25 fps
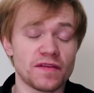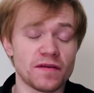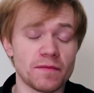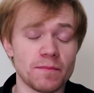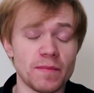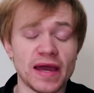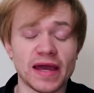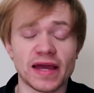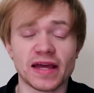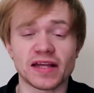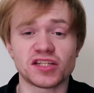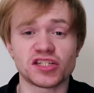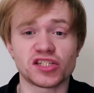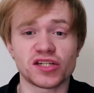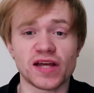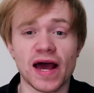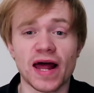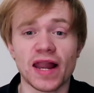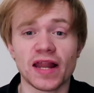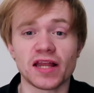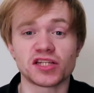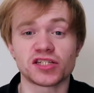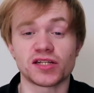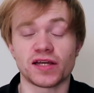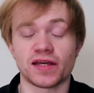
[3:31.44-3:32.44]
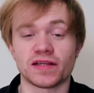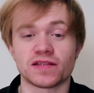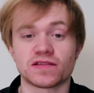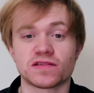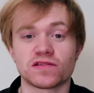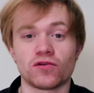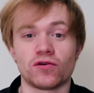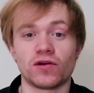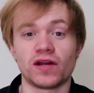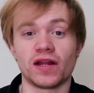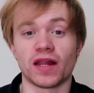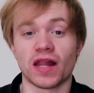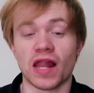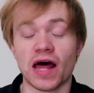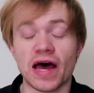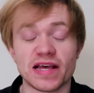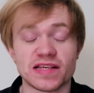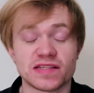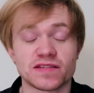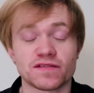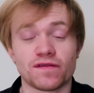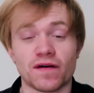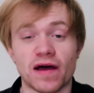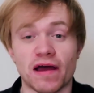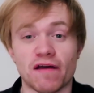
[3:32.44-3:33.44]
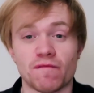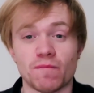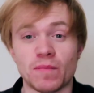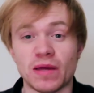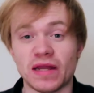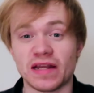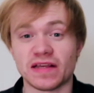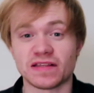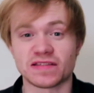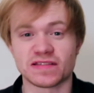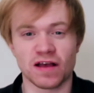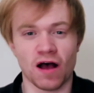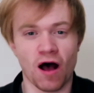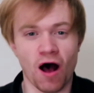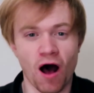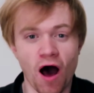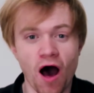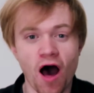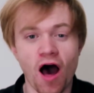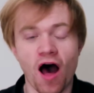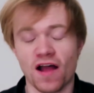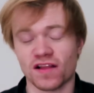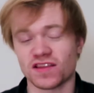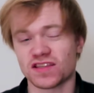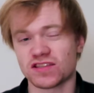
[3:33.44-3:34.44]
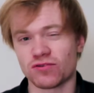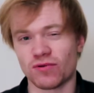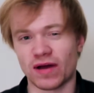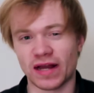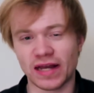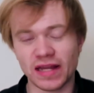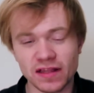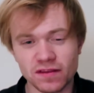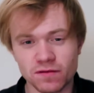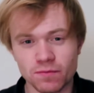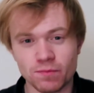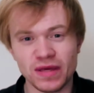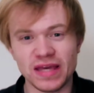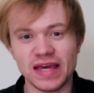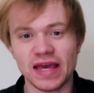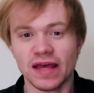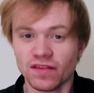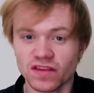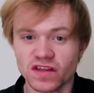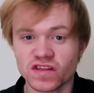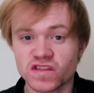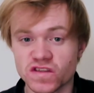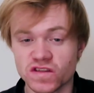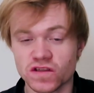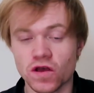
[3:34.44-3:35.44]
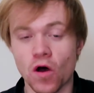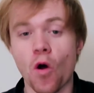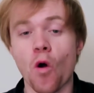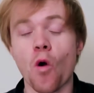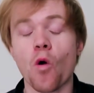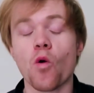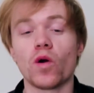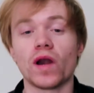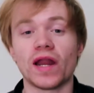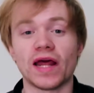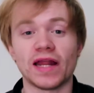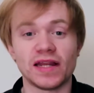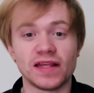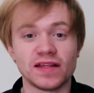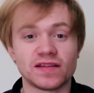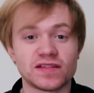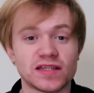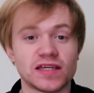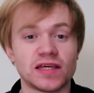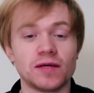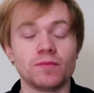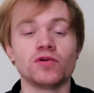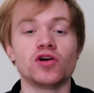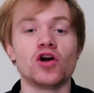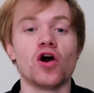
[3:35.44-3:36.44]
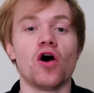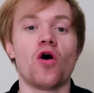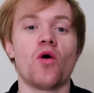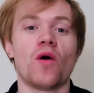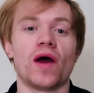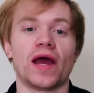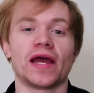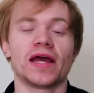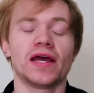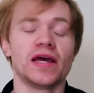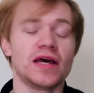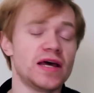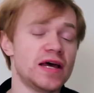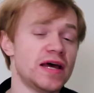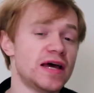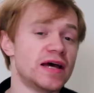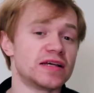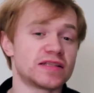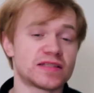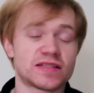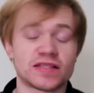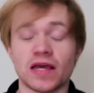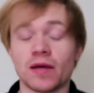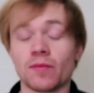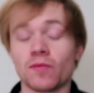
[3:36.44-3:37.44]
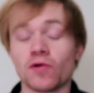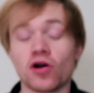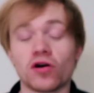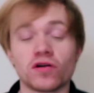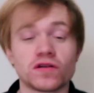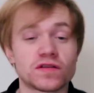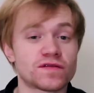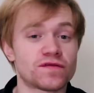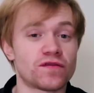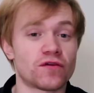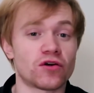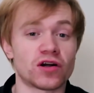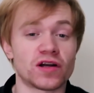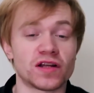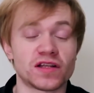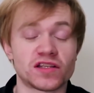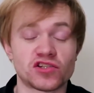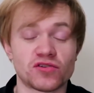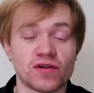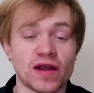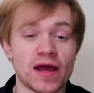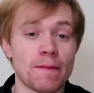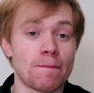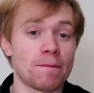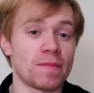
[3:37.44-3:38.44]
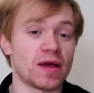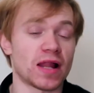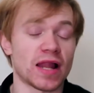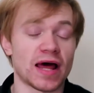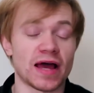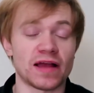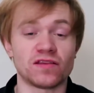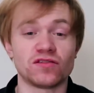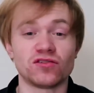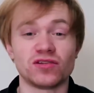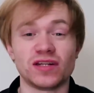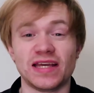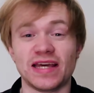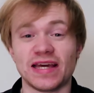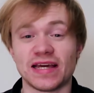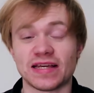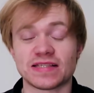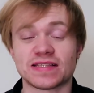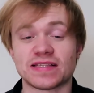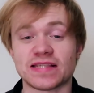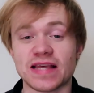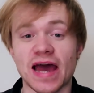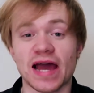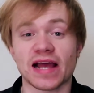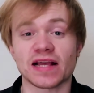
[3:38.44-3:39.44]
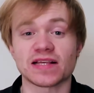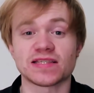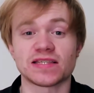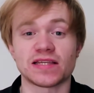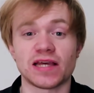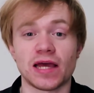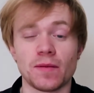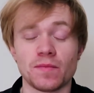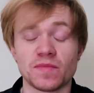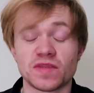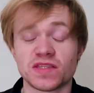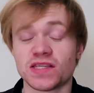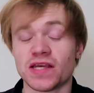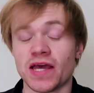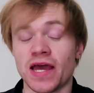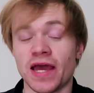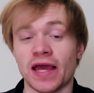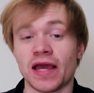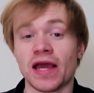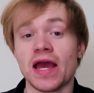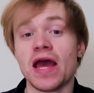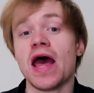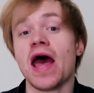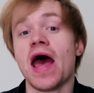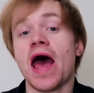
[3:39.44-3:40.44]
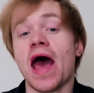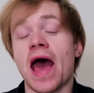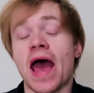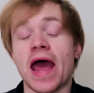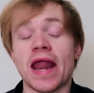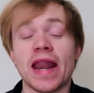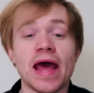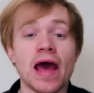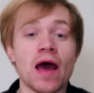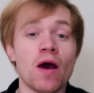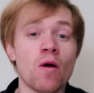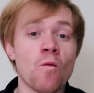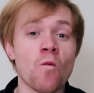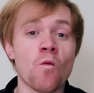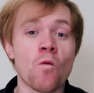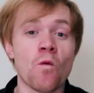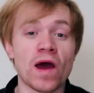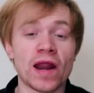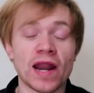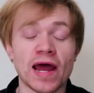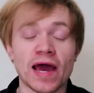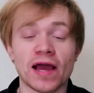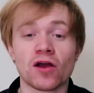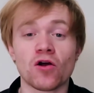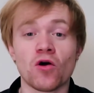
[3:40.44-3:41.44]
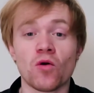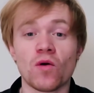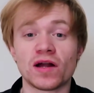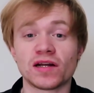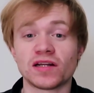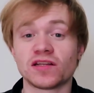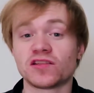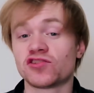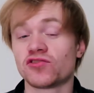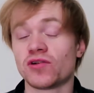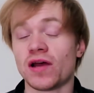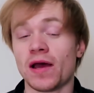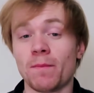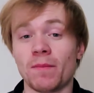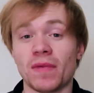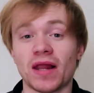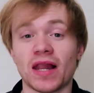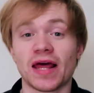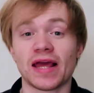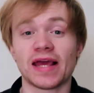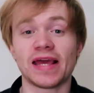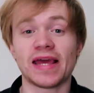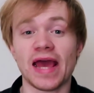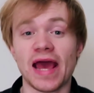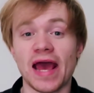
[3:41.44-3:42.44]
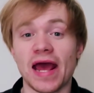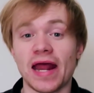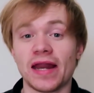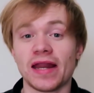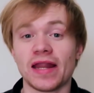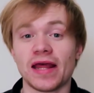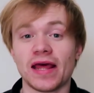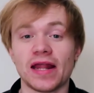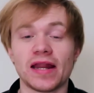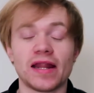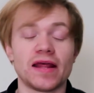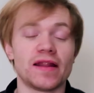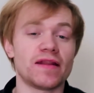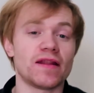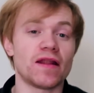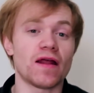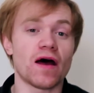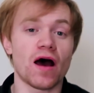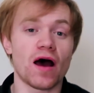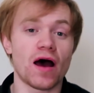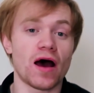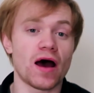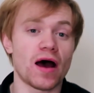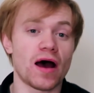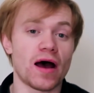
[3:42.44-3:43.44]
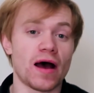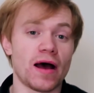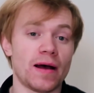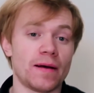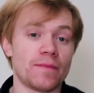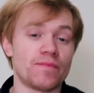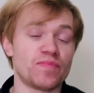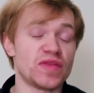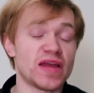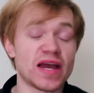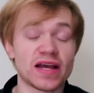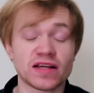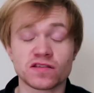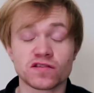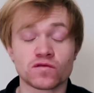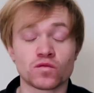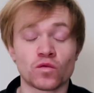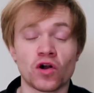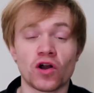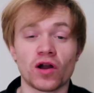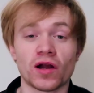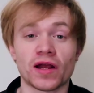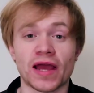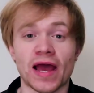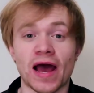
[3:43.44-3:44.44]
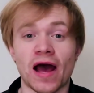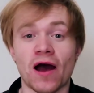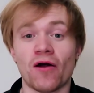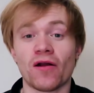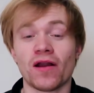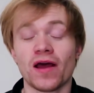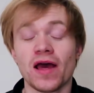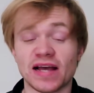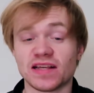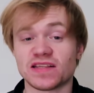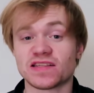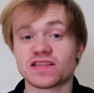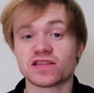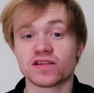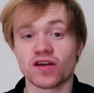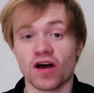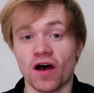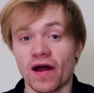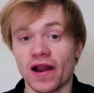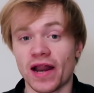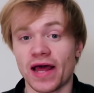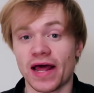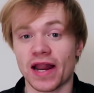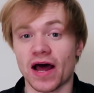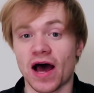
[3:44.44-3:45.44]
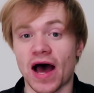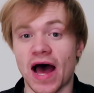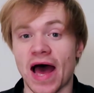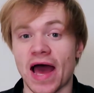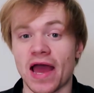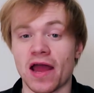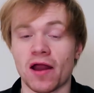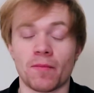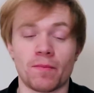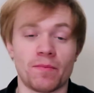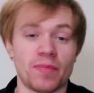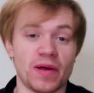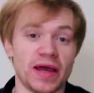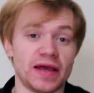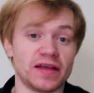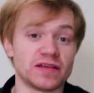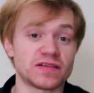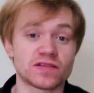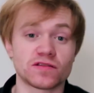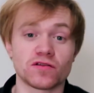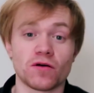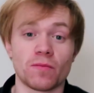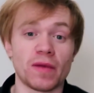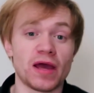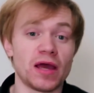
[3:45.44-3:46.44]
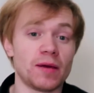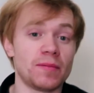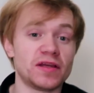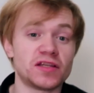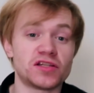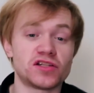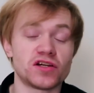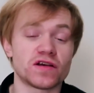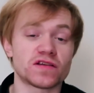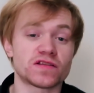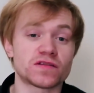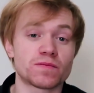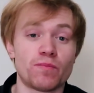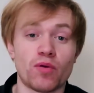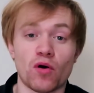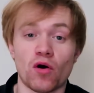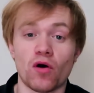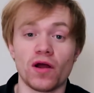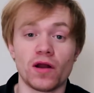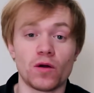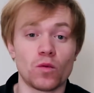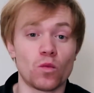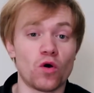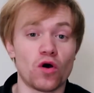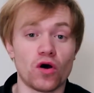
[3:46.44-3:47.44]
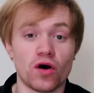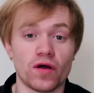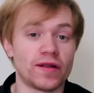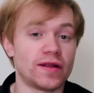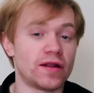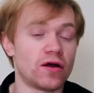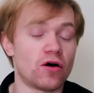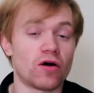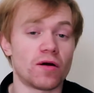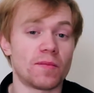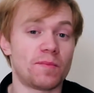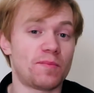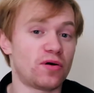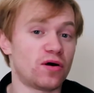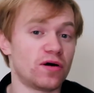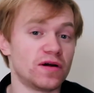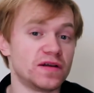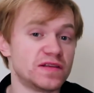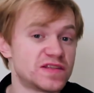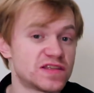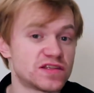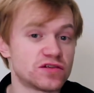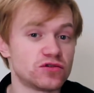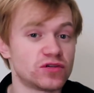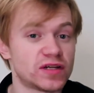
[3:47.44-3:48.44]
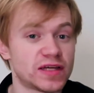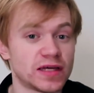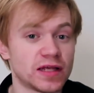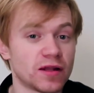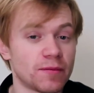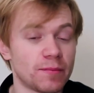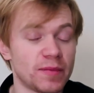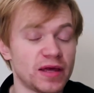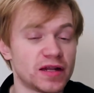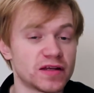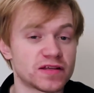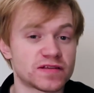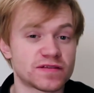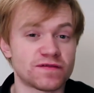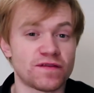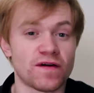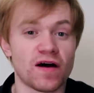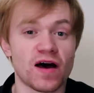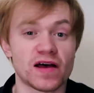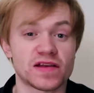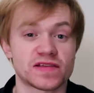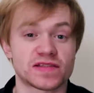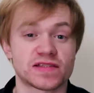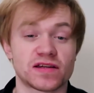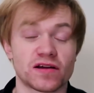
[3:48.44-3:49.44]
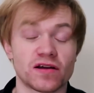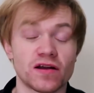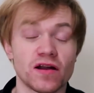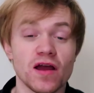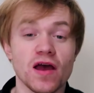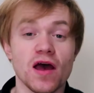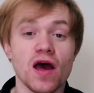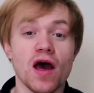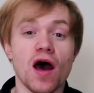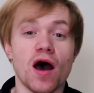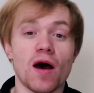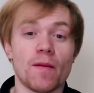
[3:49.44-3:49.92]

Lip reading: to make it challenging, so the last 5 minutes are hot, so I need to be in the zone, I need to keep going. Same goes for the treadmill, I do the exact same thing. And then when I go on the treadmill again in a next workout, I start at a higher pace, so maybe just 0.1 or 0.2 kilometers faster,